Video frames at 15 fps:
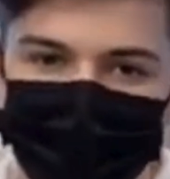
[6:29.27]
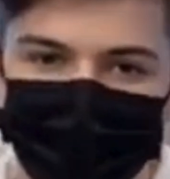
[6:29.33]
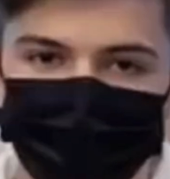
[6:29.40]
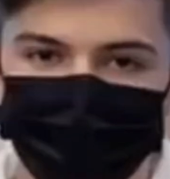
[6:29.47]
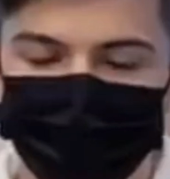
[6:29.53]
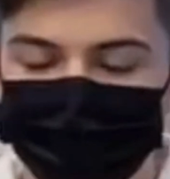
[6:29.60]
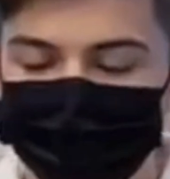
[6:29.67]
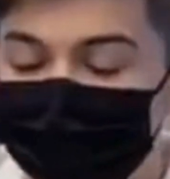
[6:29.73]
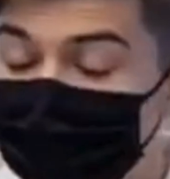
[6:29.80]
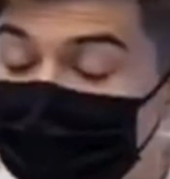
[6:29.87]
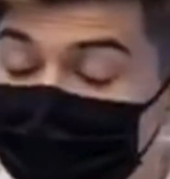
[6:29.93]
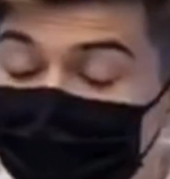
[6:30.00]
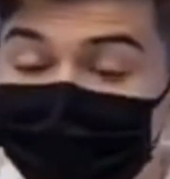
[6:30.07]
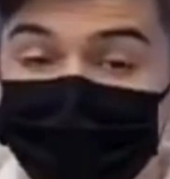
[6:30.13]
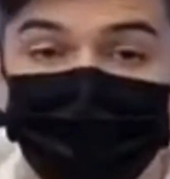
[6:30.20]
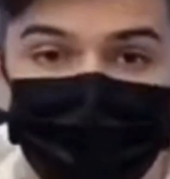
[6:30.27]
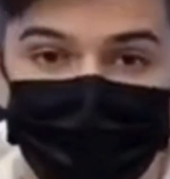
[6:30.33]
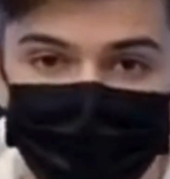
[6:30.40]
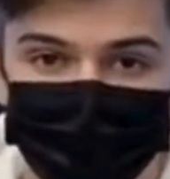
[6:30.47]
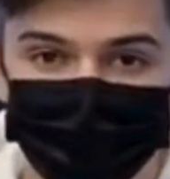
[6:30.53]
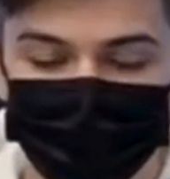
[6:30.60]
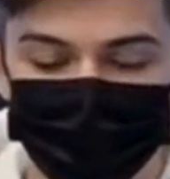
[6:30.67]
If this helped you
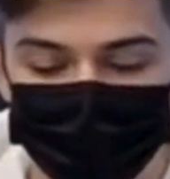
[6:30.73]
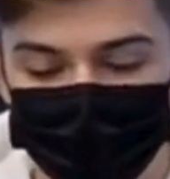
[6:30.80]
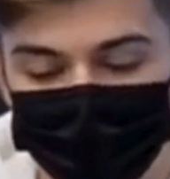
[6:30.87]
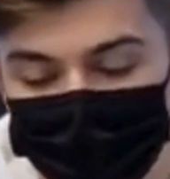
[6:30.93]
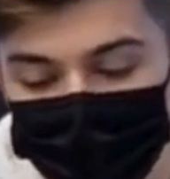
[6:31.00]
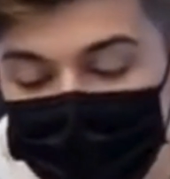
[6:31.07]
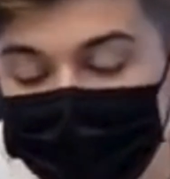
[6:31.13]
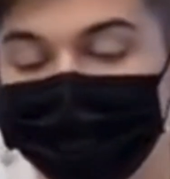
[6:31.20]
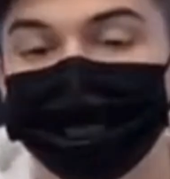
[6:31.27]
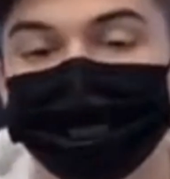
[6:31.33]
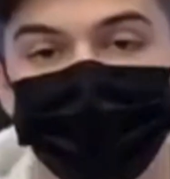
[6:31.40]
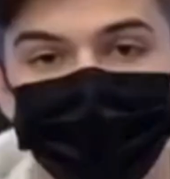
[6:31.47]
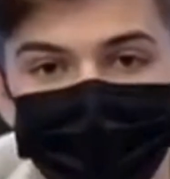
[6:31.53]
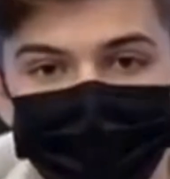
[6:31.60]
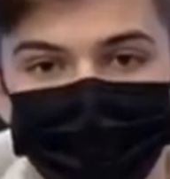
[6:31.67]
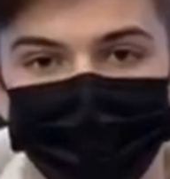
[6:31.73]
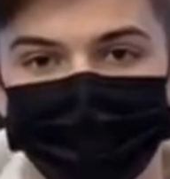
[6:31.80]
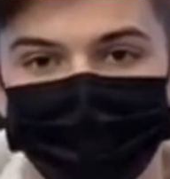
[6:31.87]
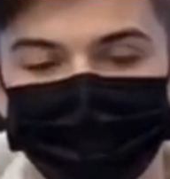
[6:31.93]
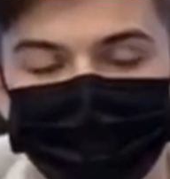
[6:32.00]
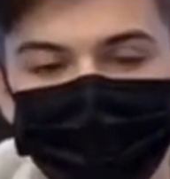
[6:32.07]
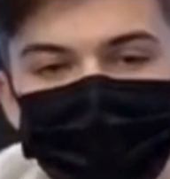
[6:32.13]
level up your AI videos,
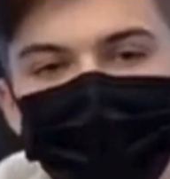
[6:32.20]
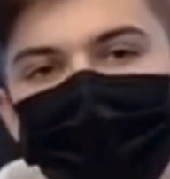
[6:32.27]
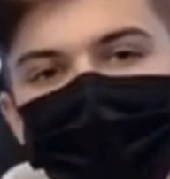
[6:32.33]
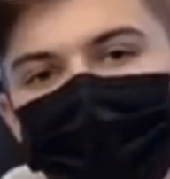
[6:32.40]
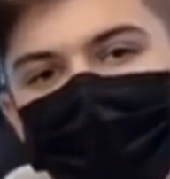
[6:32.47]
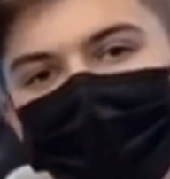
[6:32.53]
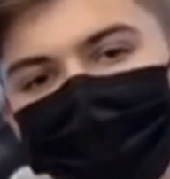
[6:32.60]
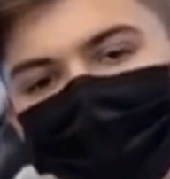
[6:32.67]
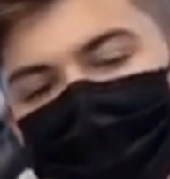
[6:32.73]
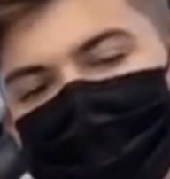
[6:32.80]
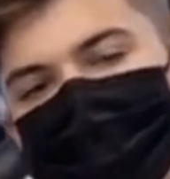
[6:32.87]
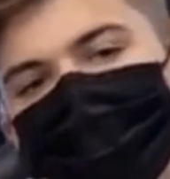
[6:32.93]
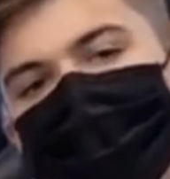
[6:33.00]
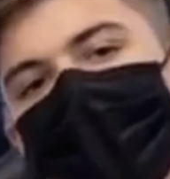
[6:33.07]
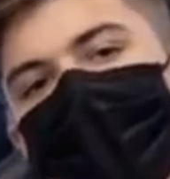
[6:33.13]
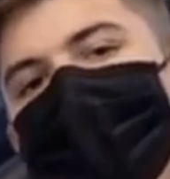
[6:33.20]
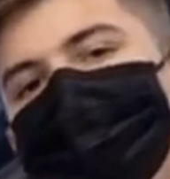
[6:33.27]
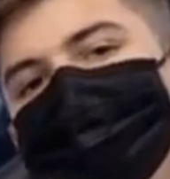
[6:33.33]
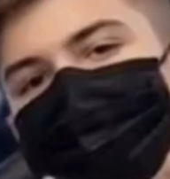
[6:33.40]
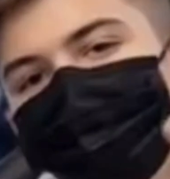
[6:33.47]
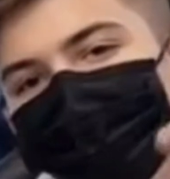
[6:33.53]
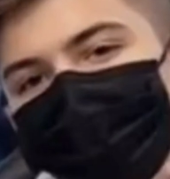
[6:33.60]
hit subscribe.
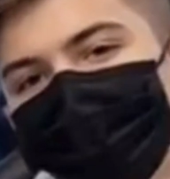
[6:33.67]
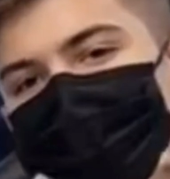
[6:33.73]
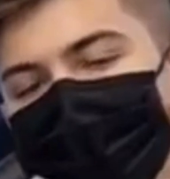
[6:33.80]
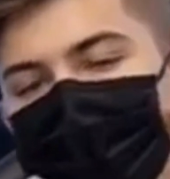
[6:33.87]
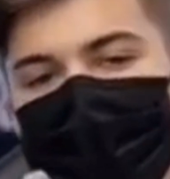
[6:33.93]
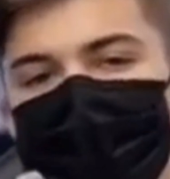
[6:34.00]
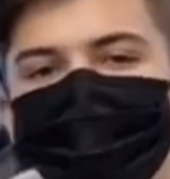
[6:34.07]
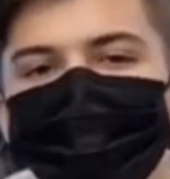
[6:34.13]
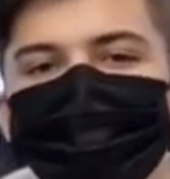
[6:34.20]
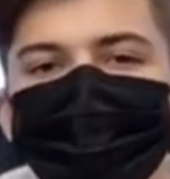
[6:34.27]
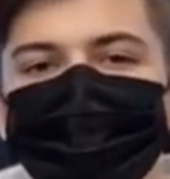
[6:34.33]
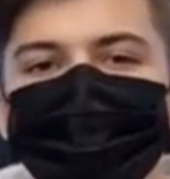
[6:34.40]
I'm covering more AI